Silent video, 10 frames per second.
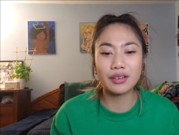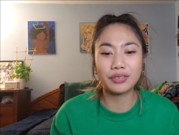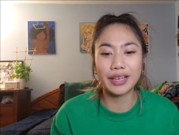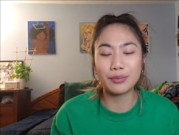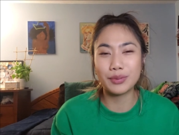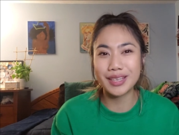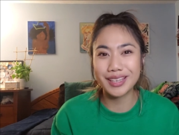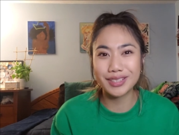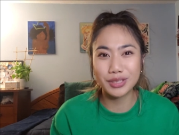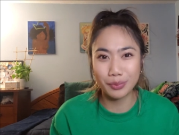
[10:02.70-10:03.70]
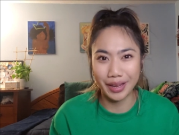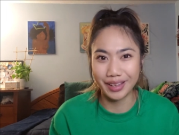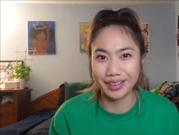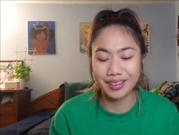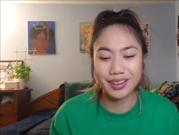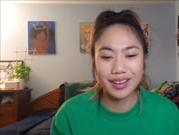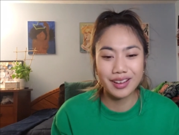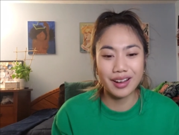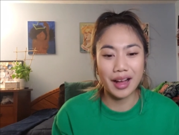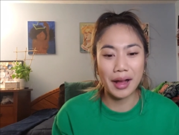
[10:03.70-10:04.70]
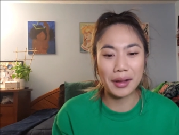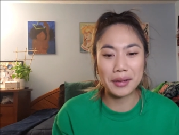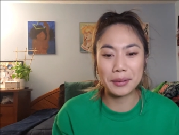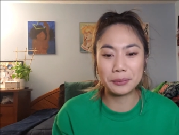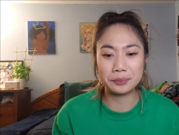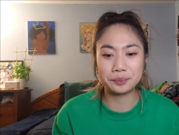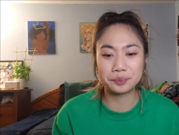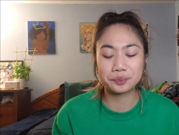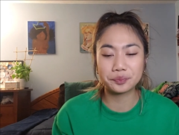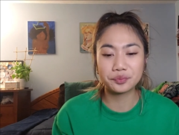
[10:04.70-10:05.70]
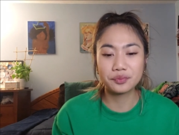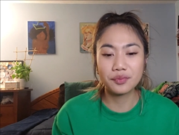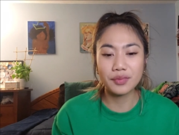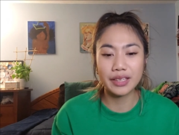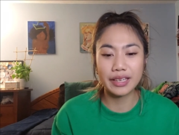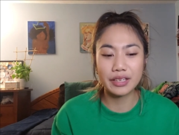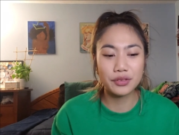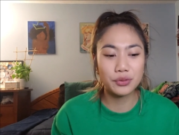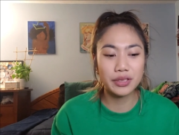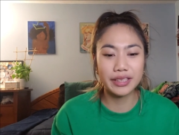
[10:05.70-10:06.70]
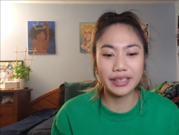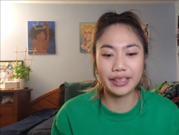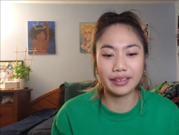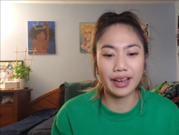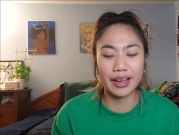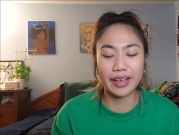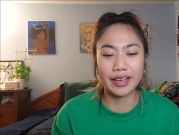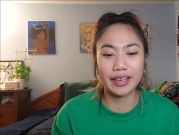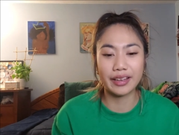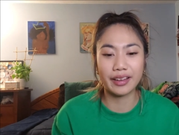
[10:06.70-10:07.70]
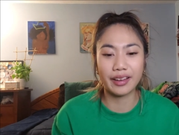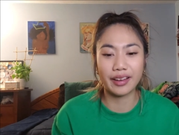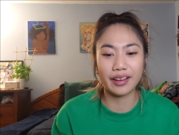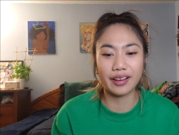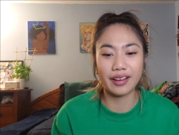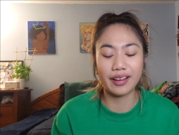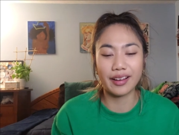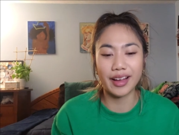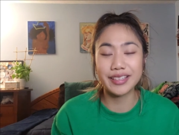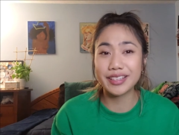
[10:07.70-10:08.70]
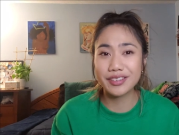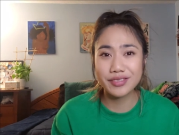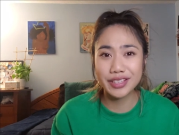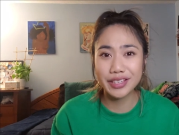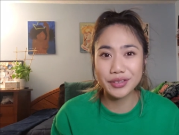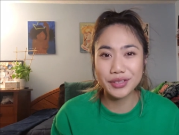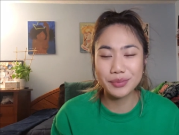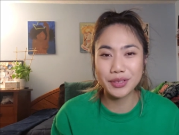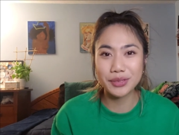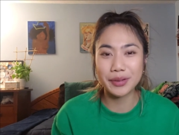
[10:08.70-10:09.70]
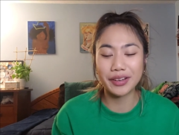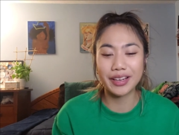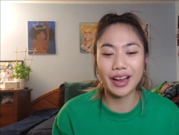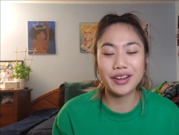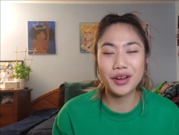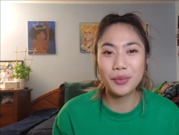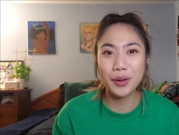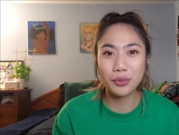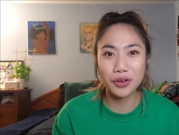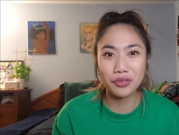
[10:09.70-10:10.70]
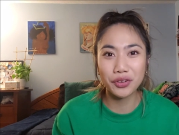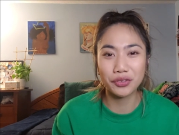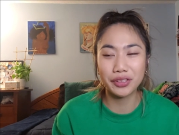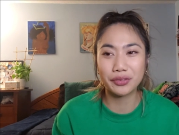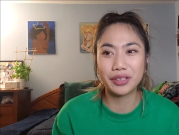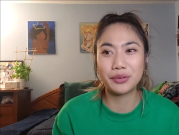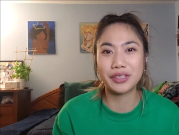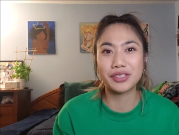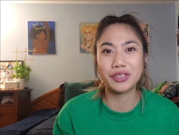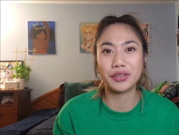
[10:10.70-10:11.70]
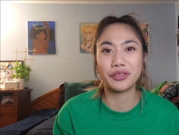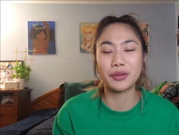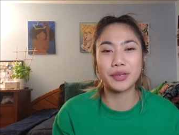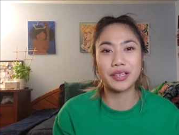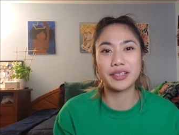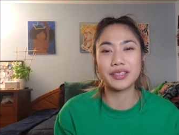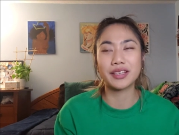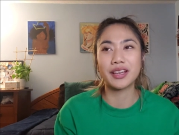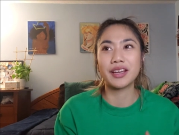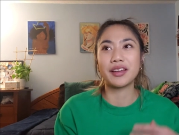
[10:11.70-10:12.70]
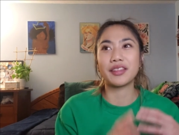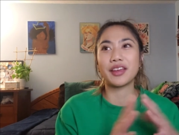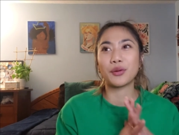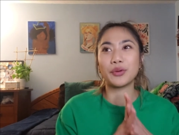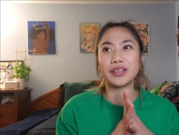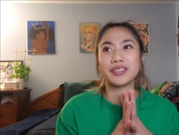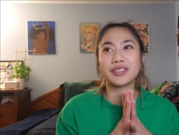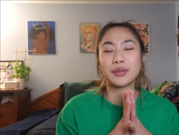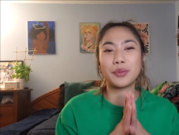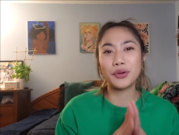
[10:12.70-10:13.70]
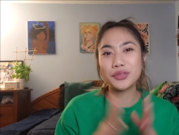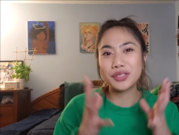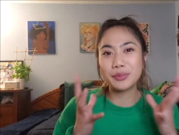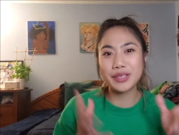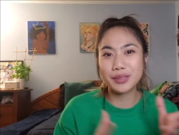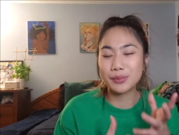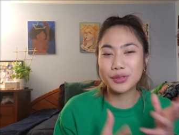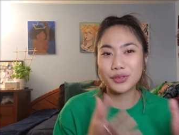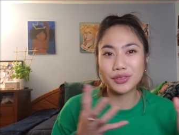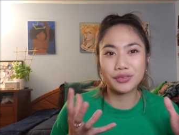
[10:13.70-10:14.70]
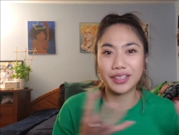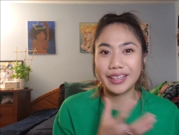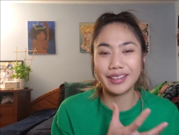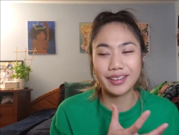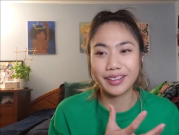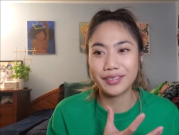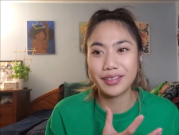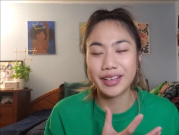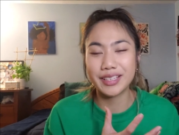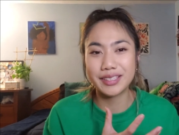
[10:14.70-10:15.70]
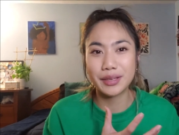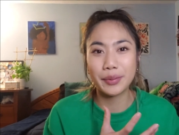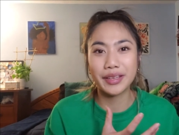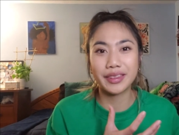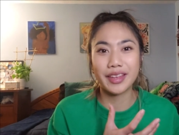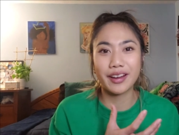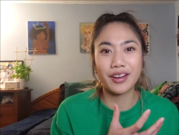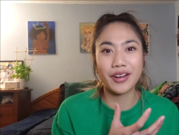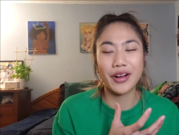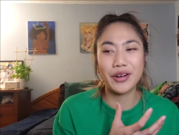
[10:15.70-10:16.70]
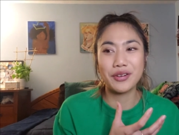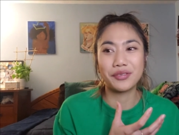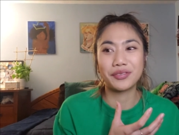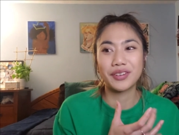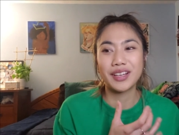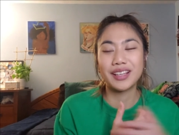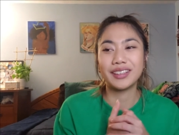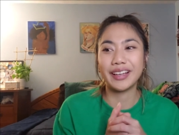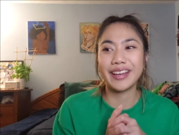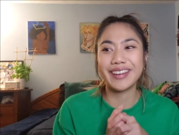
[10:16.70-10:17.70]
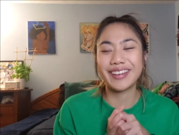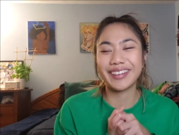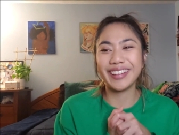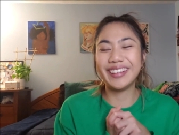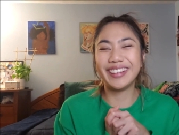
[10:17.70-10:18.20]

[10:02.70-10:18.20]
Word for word: of like being in Japan. Um, and it was really neat. I I didn't really know too much about it. I know my boyfriend only really wanted to go there because there was supposed to be some sort of like exhibit there of like